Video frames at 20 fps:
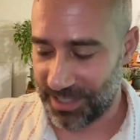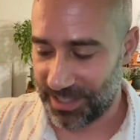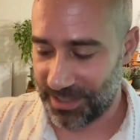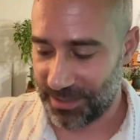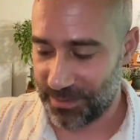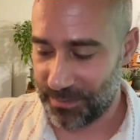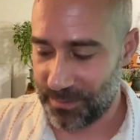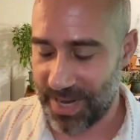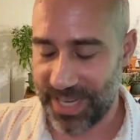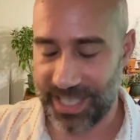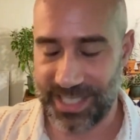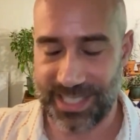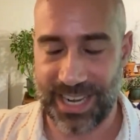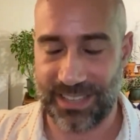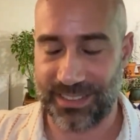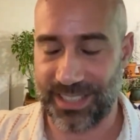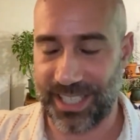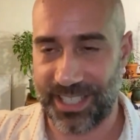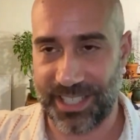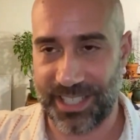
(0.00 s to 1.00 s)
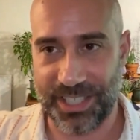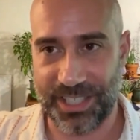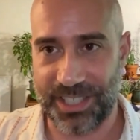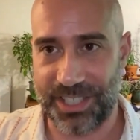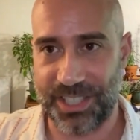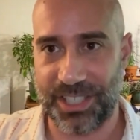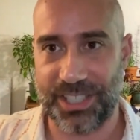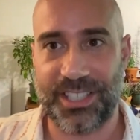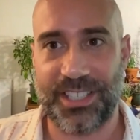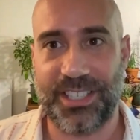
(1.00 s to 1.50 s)
make it sound like
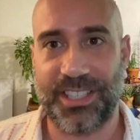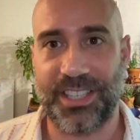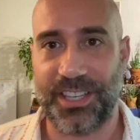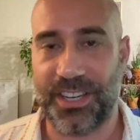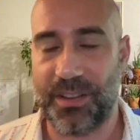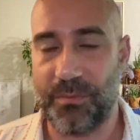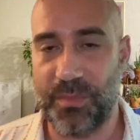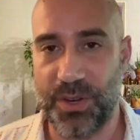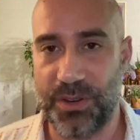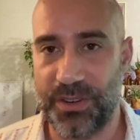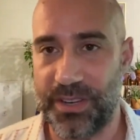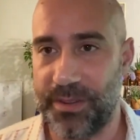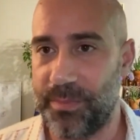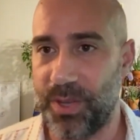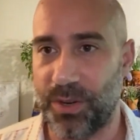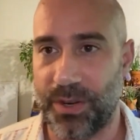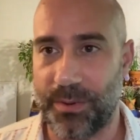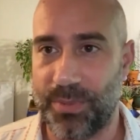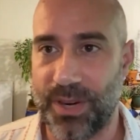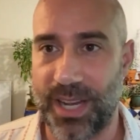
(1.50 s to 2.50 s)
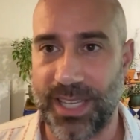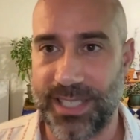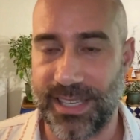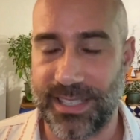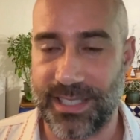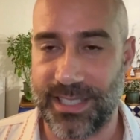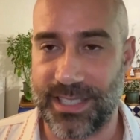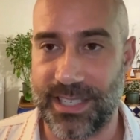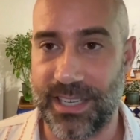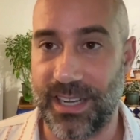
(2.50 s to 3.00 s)
just the community building
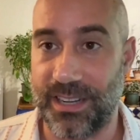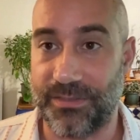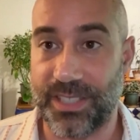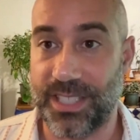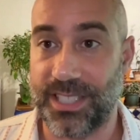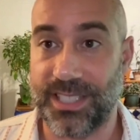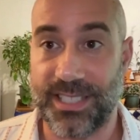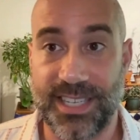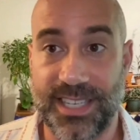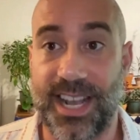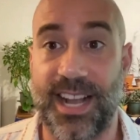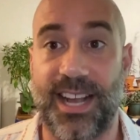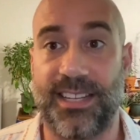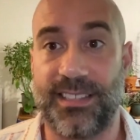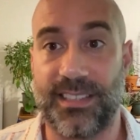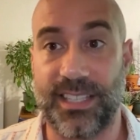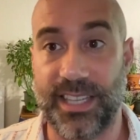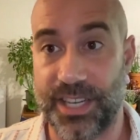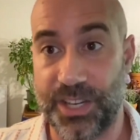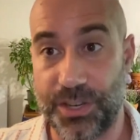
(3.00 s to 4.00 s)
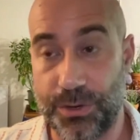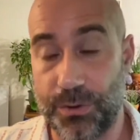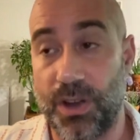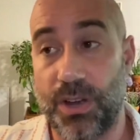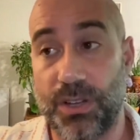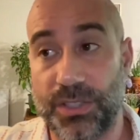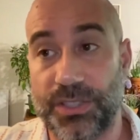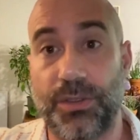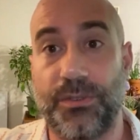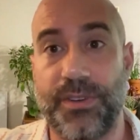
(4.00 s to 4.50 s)
process is enough, because it's not. You
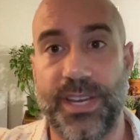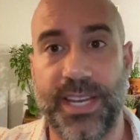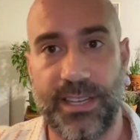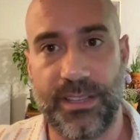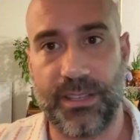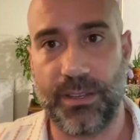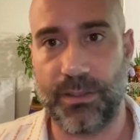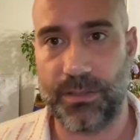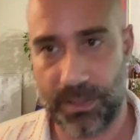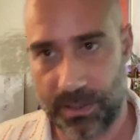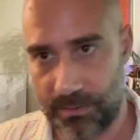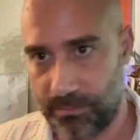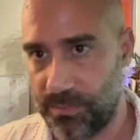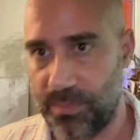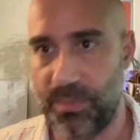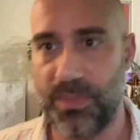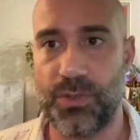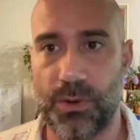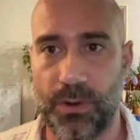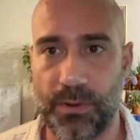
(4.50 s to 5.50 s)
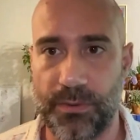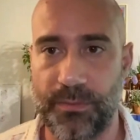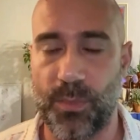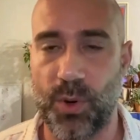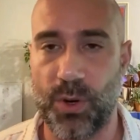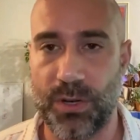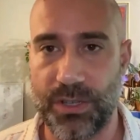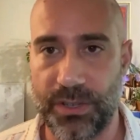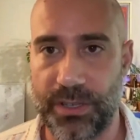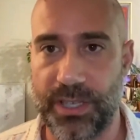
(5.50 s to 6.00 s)
also need those sort of
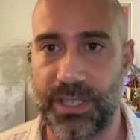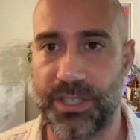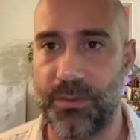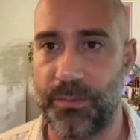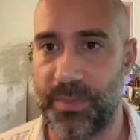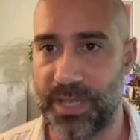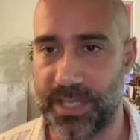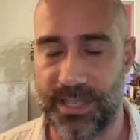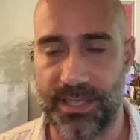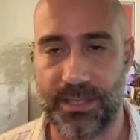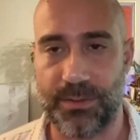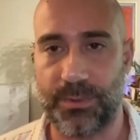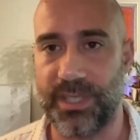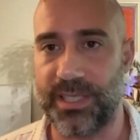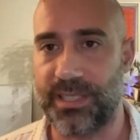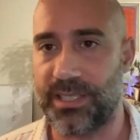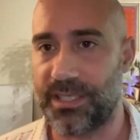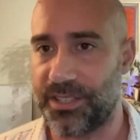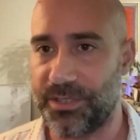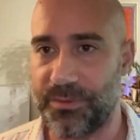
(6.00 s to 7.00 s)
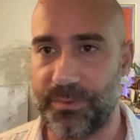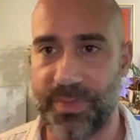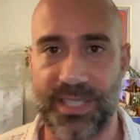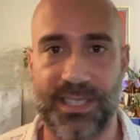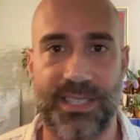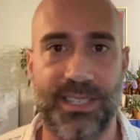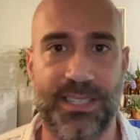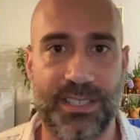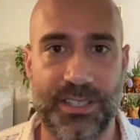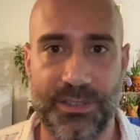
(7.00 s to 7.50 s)
more traditional business wins, new
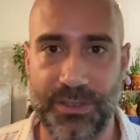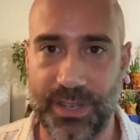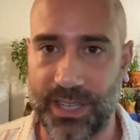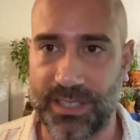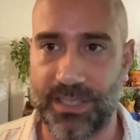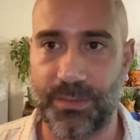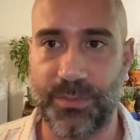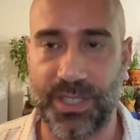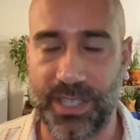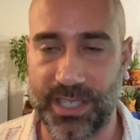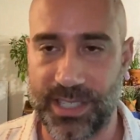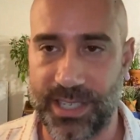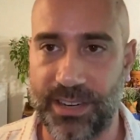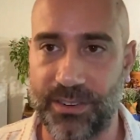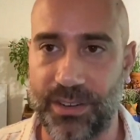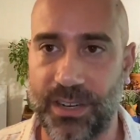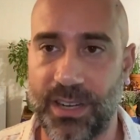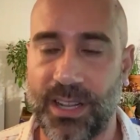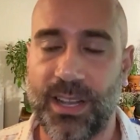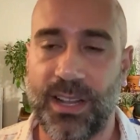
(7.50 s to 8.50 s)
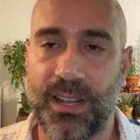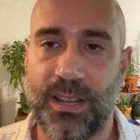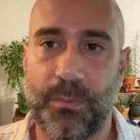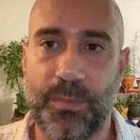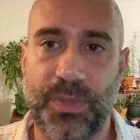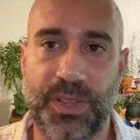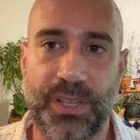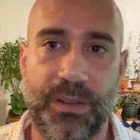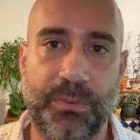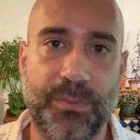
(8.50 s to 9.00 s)
business, new customers, et cetera.
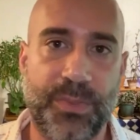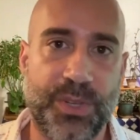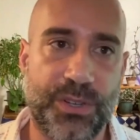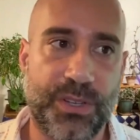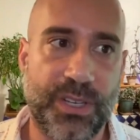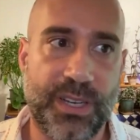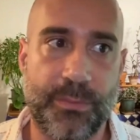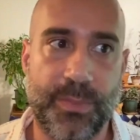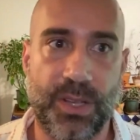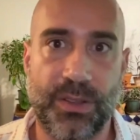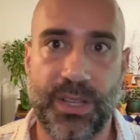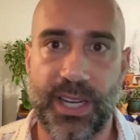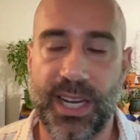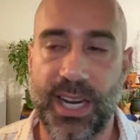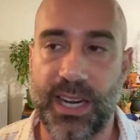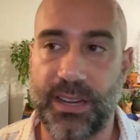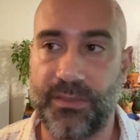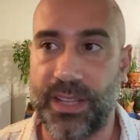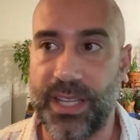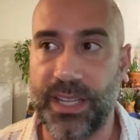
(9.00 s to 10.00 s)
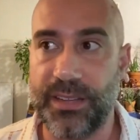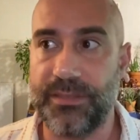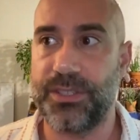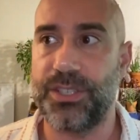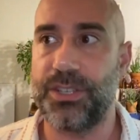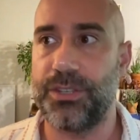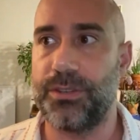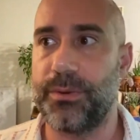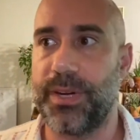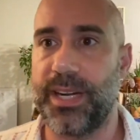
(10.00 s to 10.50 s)
But the community building kind of
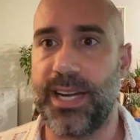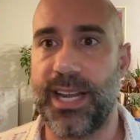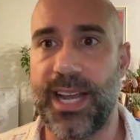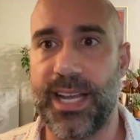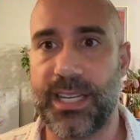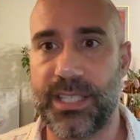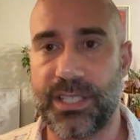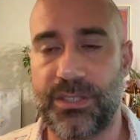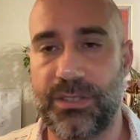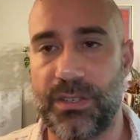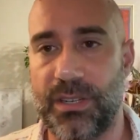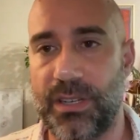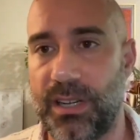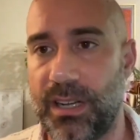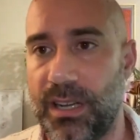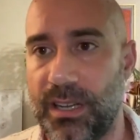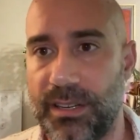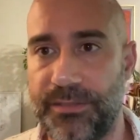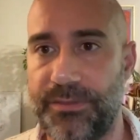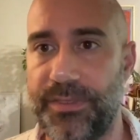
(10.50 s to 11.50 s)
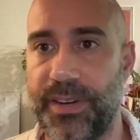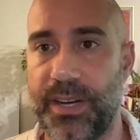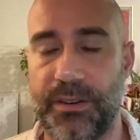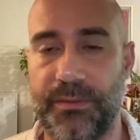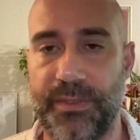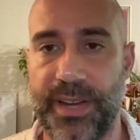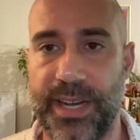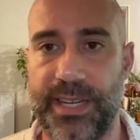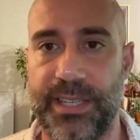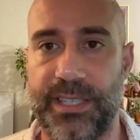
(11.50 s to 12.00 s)
gives you an extra unfair
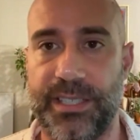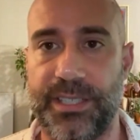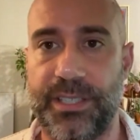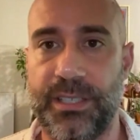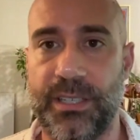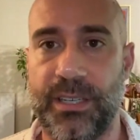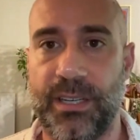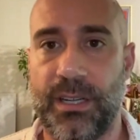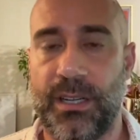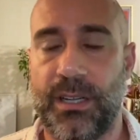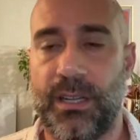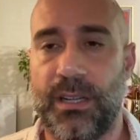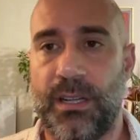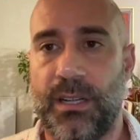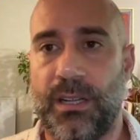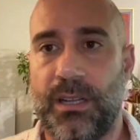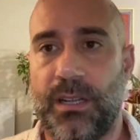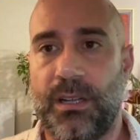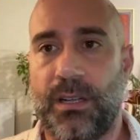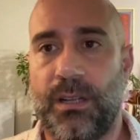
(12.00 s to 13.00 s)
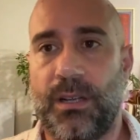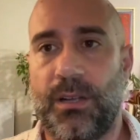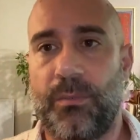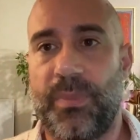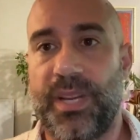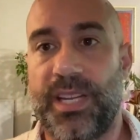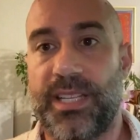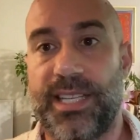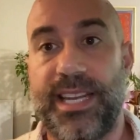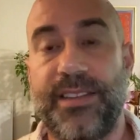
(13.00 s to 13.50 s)
advantage,
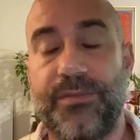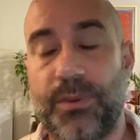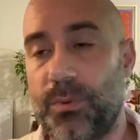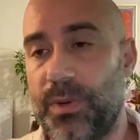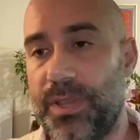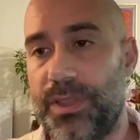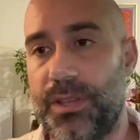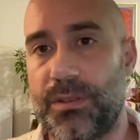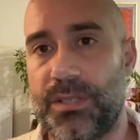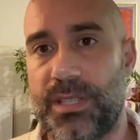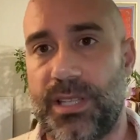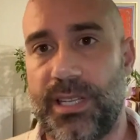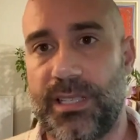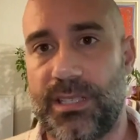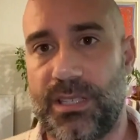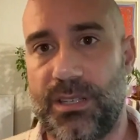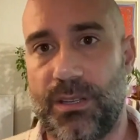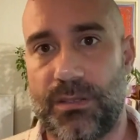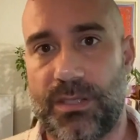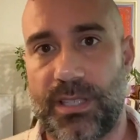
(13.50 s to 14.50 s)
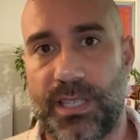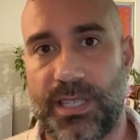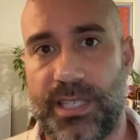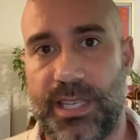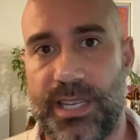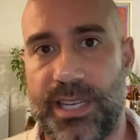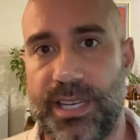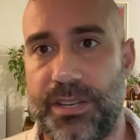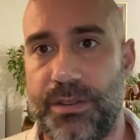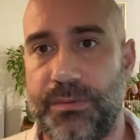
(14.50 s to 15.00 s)
because even when those things don't
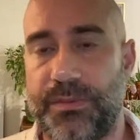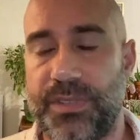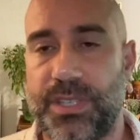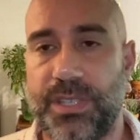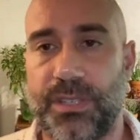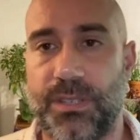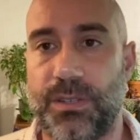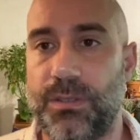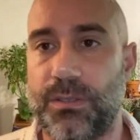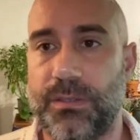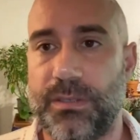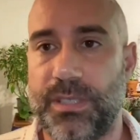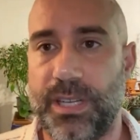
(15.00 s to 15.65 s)
succeed, you still